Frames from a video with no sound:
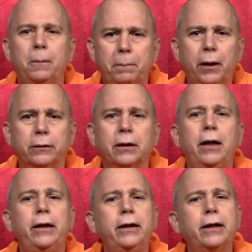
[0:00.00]
But
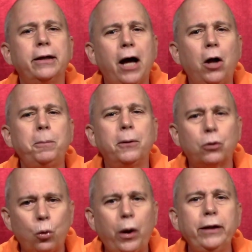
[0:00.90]
it can help
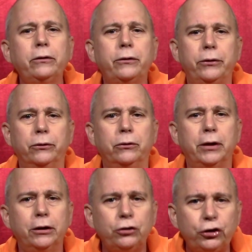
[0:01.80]
acquaint you
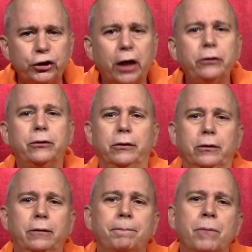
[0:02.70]
in general